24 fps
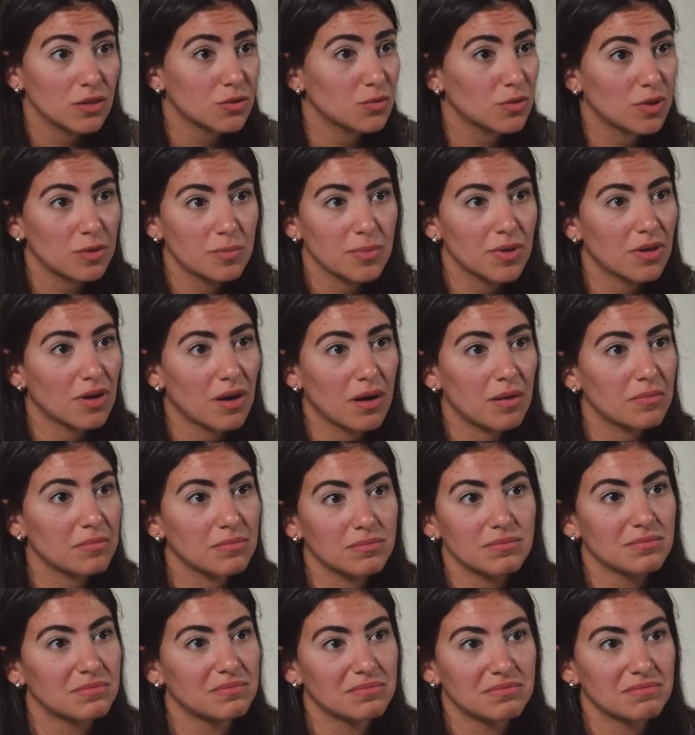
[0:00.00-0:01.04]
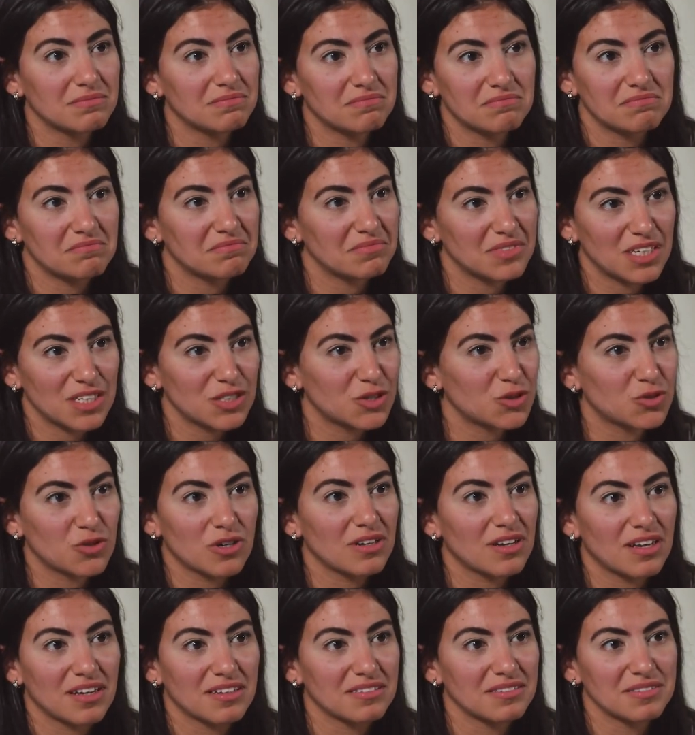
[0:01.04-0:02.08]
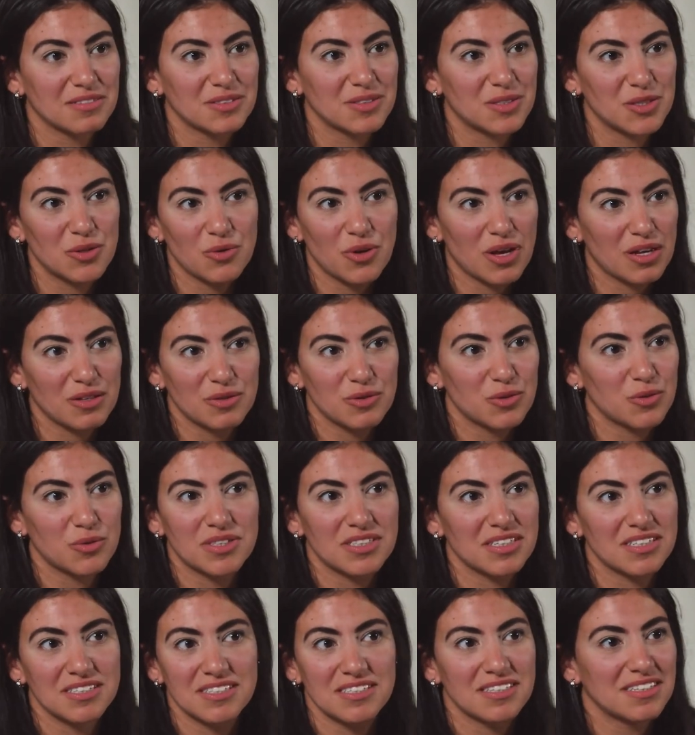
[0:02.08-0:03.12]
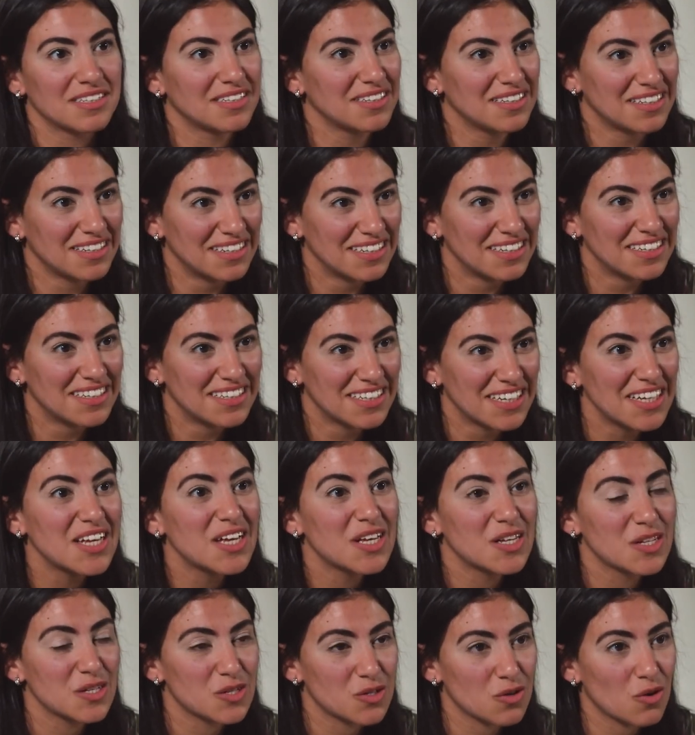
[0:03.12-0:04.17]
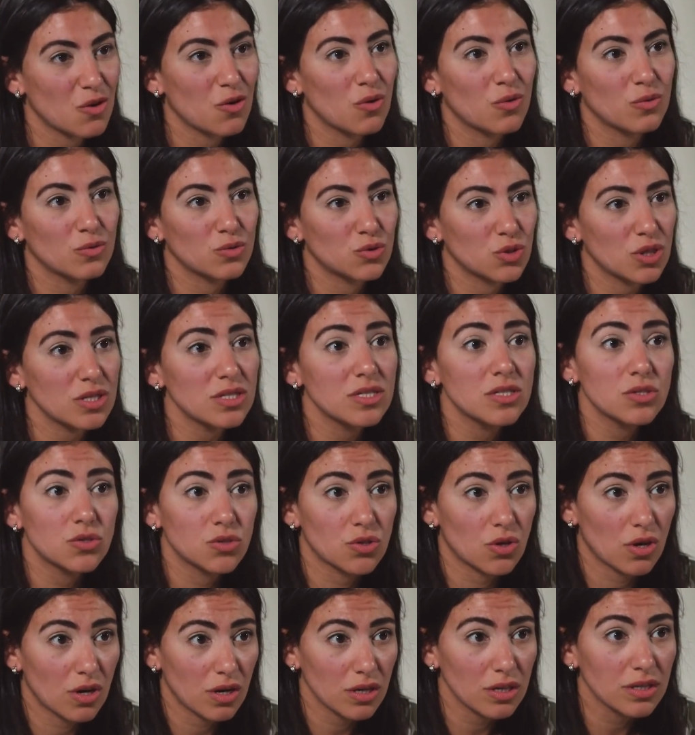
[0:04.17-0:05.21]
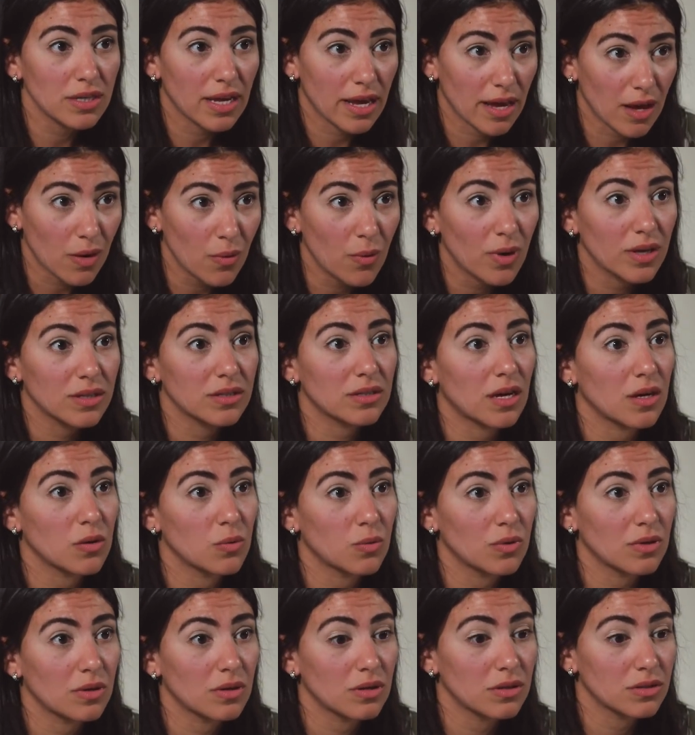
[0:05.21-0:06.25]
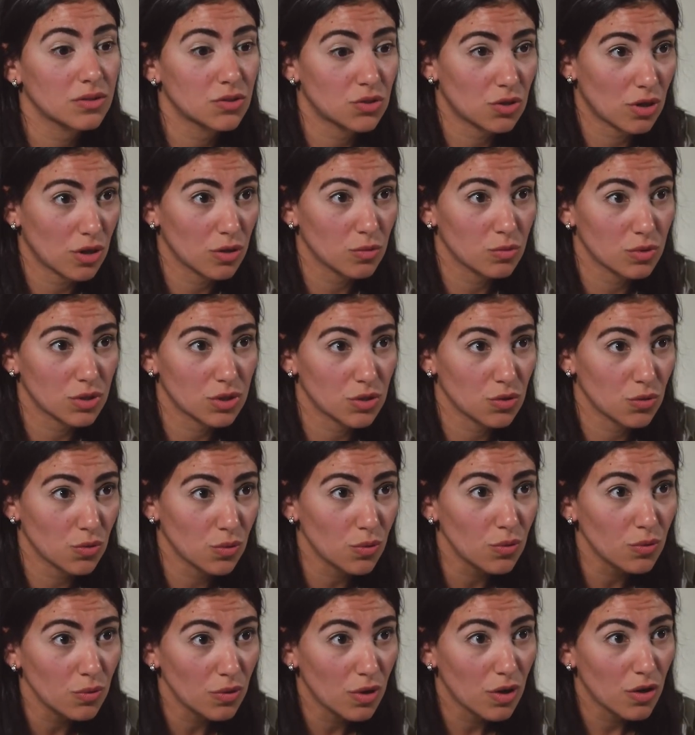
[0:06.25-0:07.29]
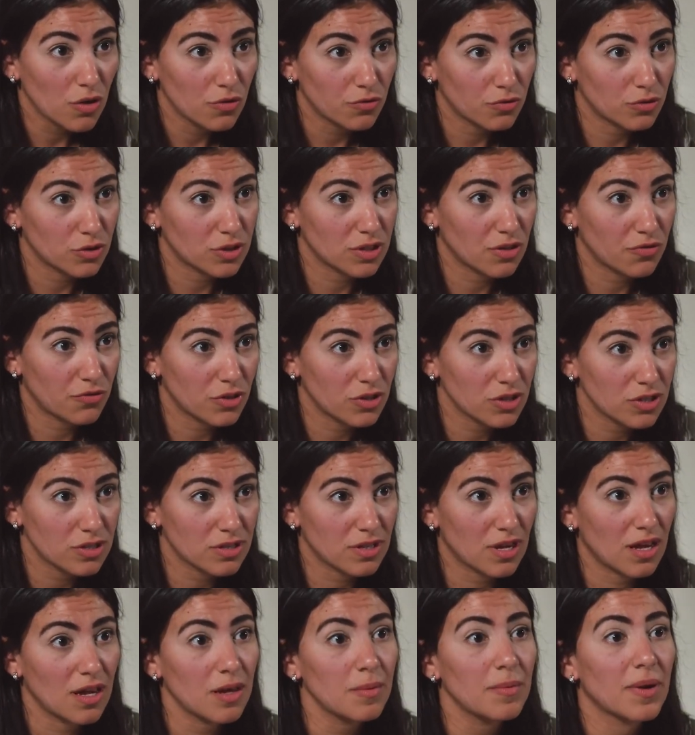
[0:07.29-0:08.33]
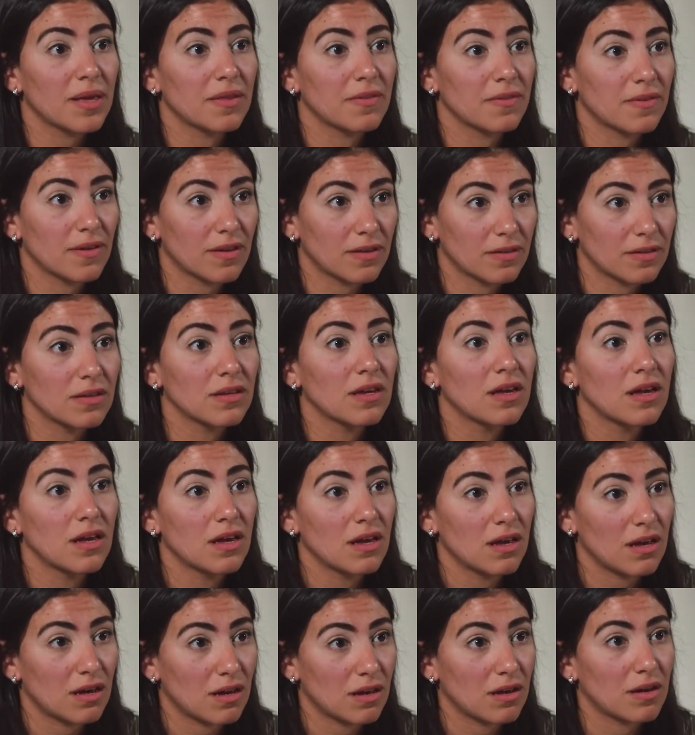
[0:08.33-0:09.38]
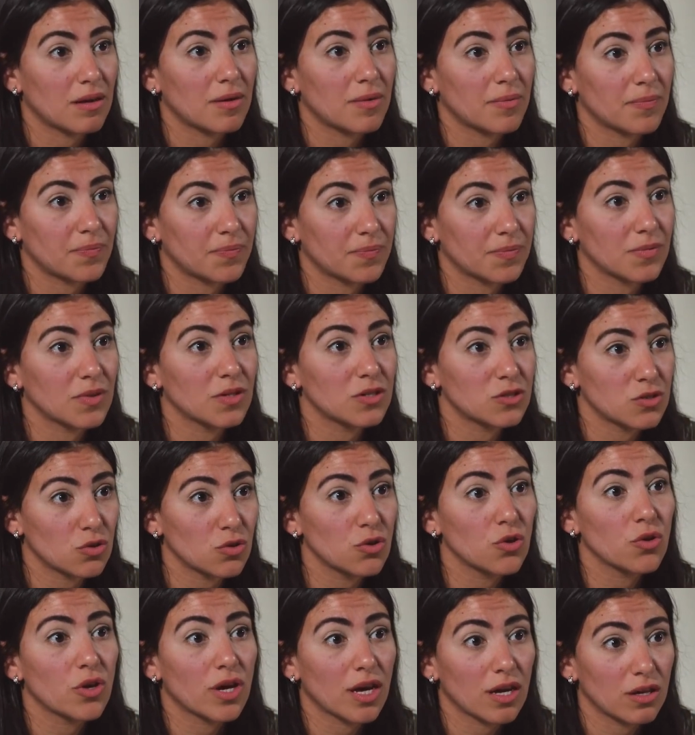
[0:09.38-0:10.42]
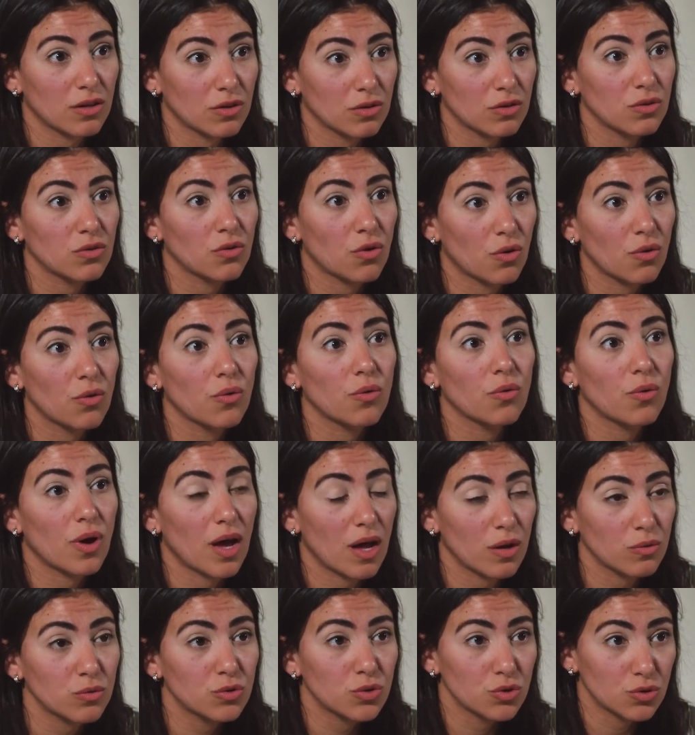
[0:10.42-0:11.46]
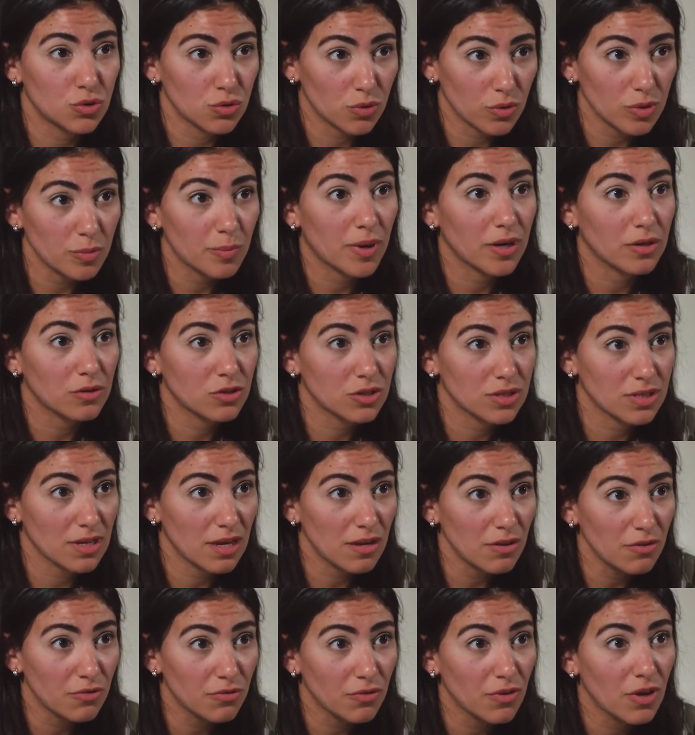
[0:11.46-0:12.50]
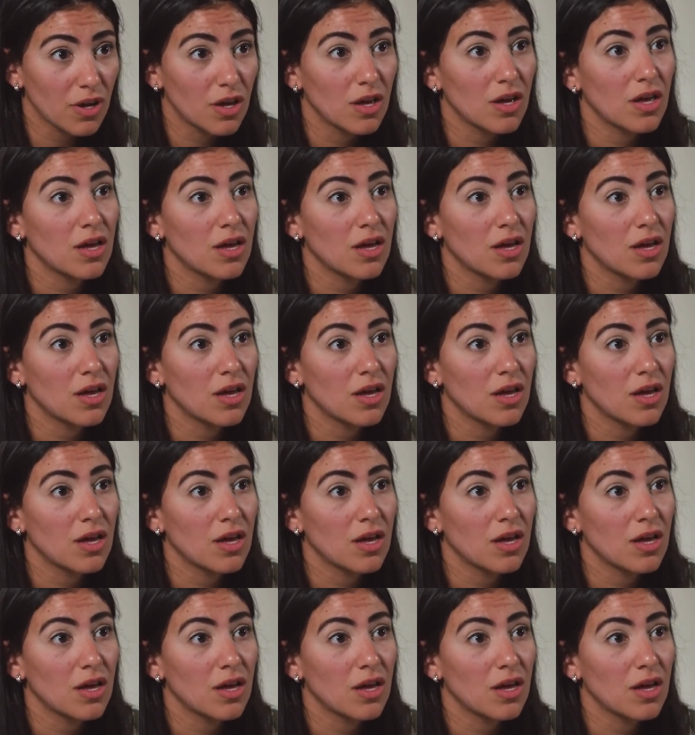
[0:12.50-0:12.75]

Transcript: It will become natural and you can do it easily. So just try now, and I will try with you for the first time, and then so you can know how to do it by yourself.